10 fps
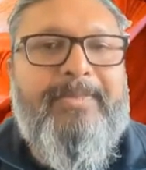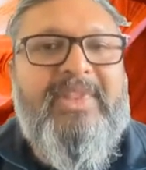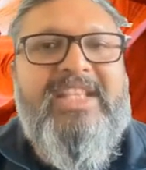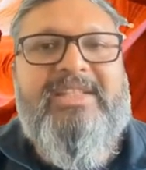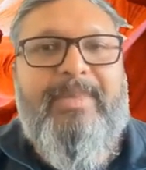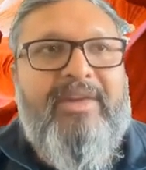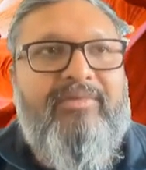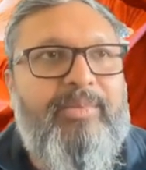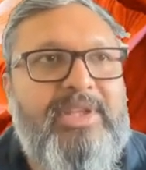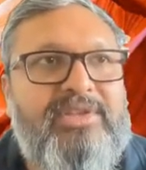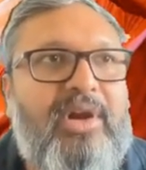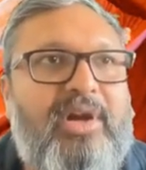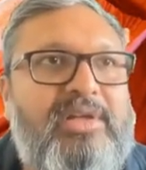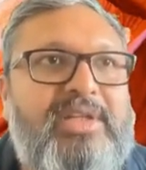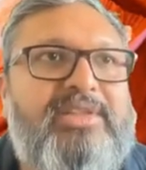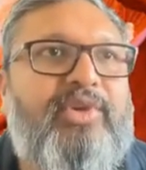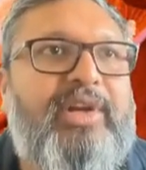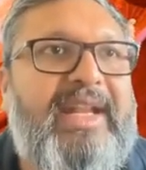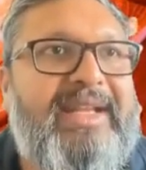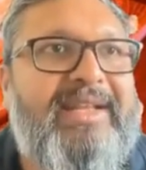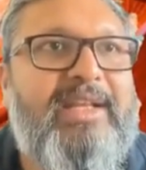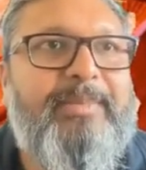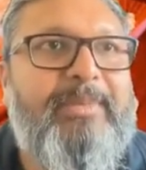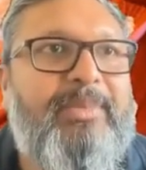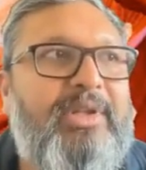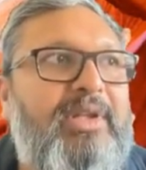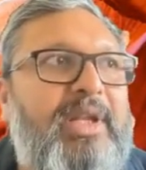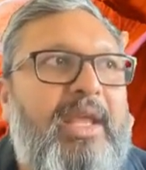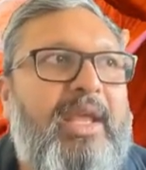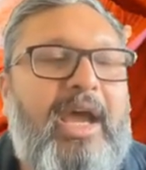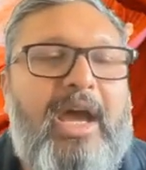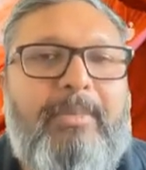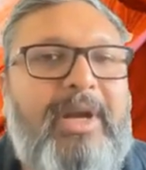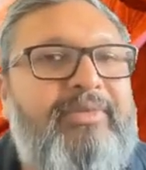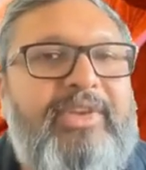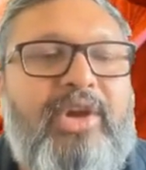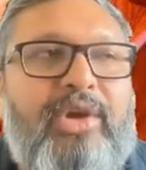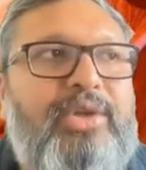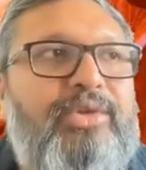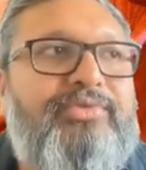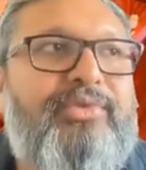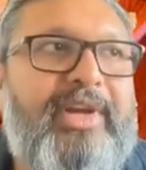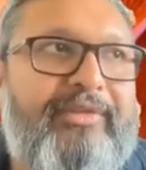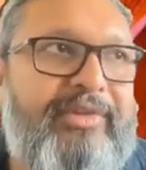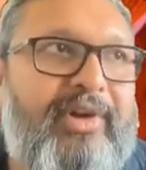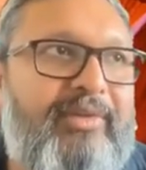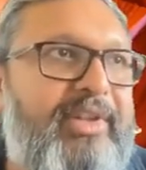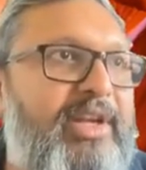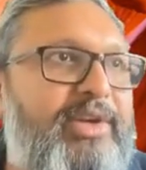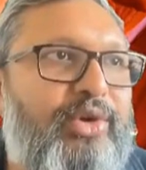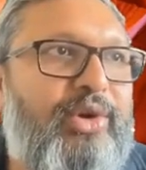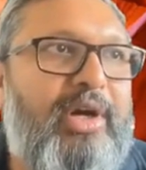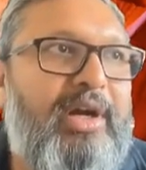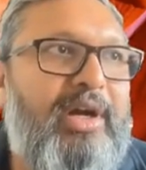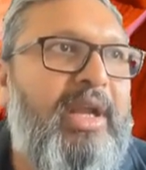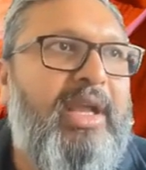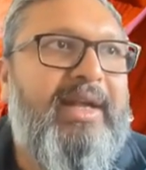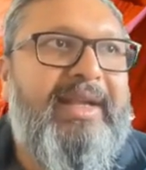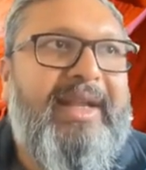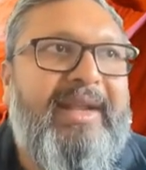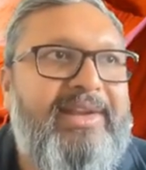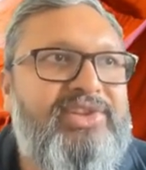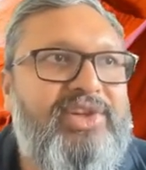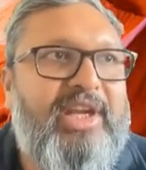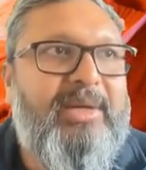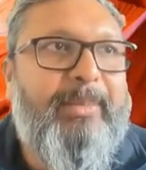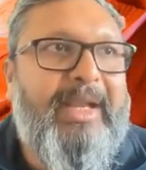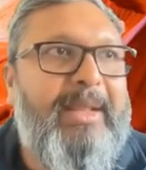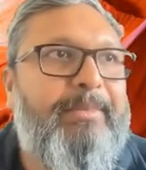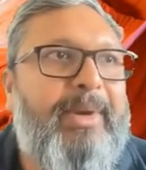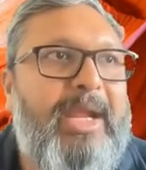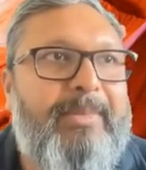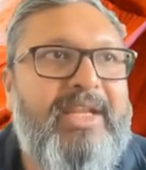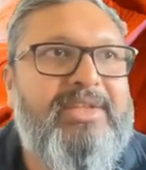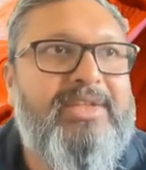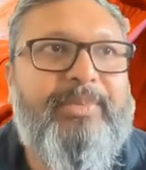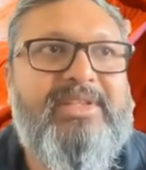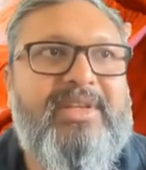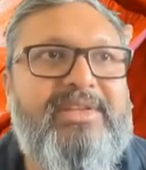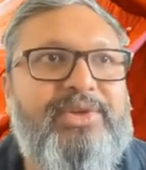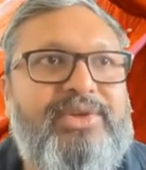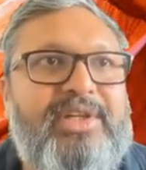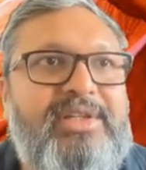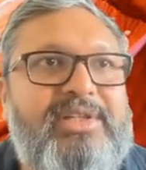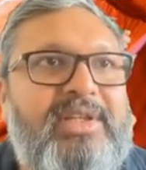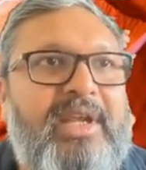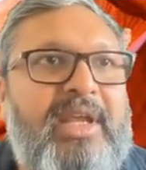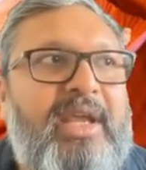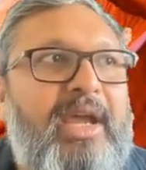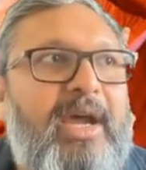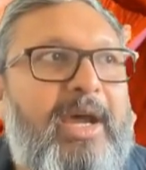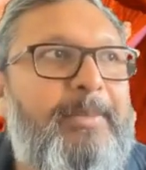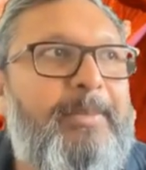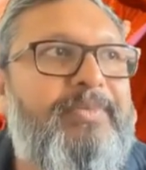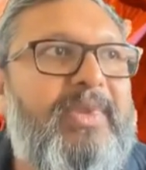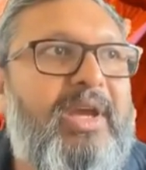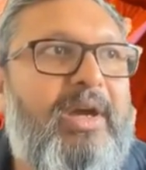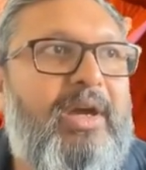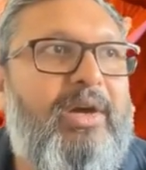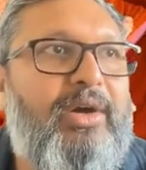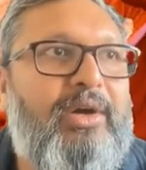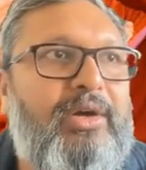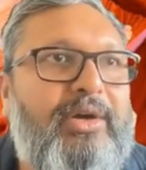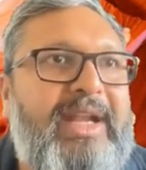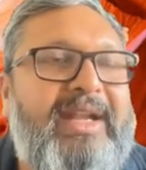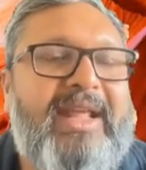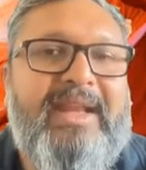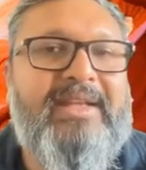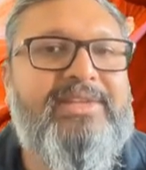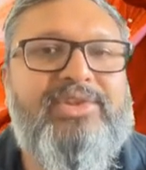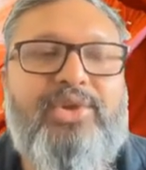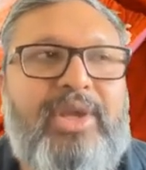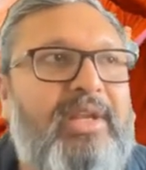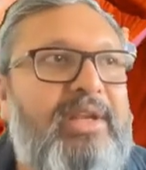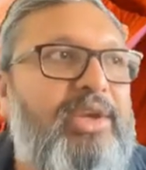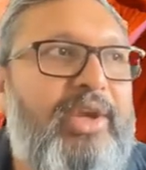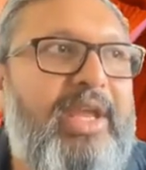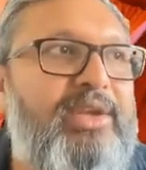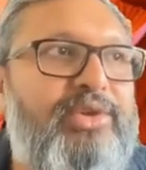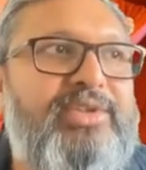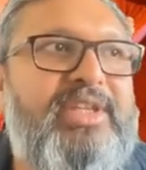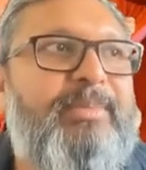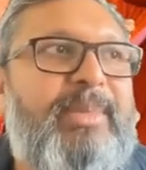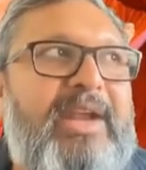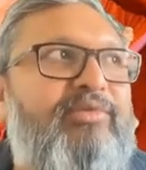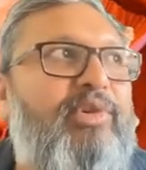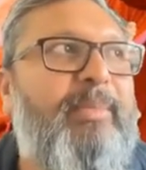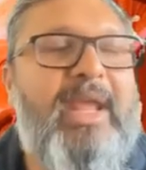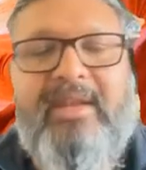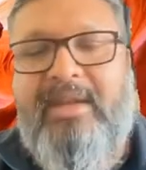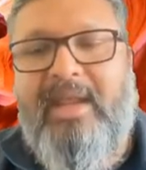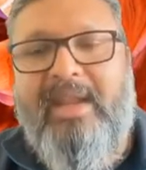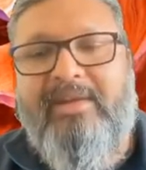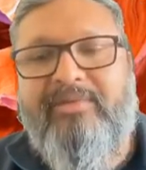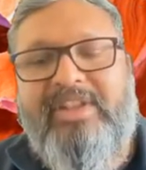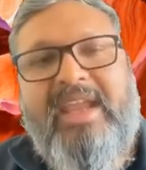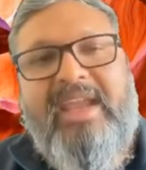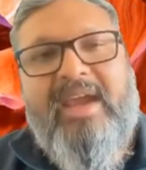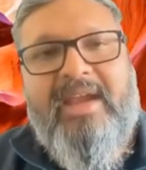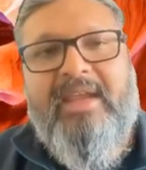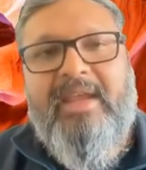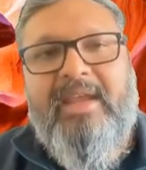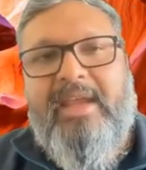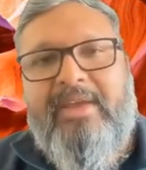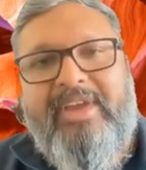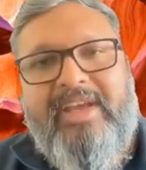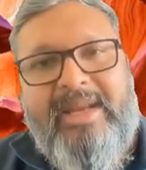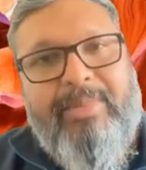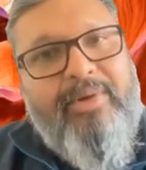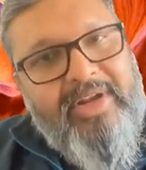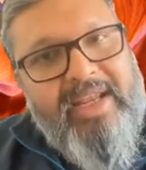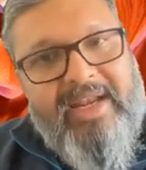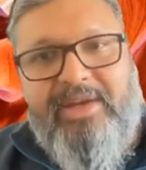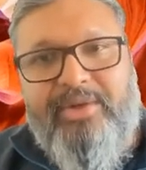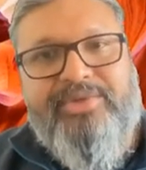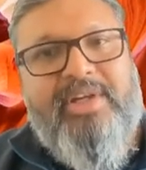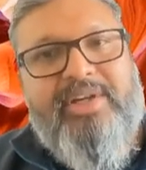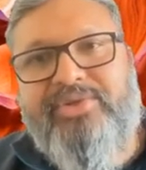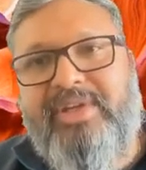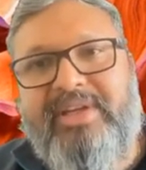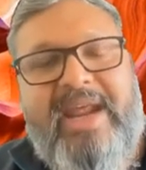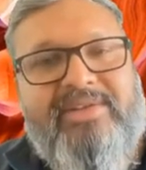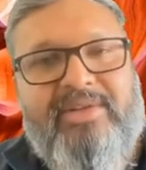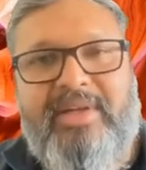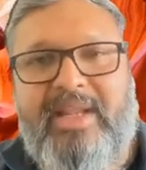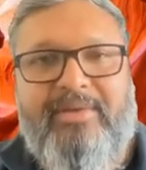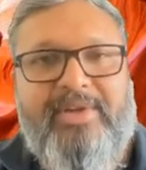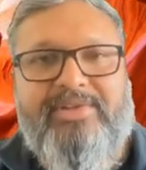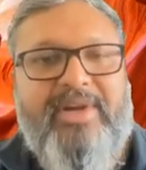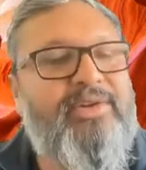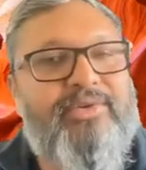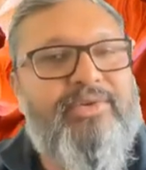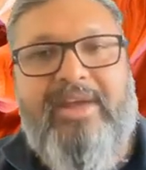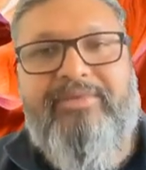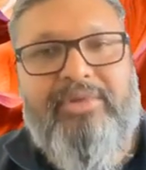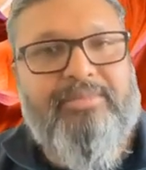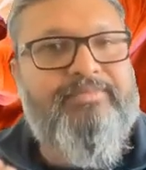This platform is not just for technical people, but we got tools for everyone, whether you are a data engineer building pipelines for business users, or data analysts, you can use this platform. And with AI, we are empowering any user using natural language, right? You don't have to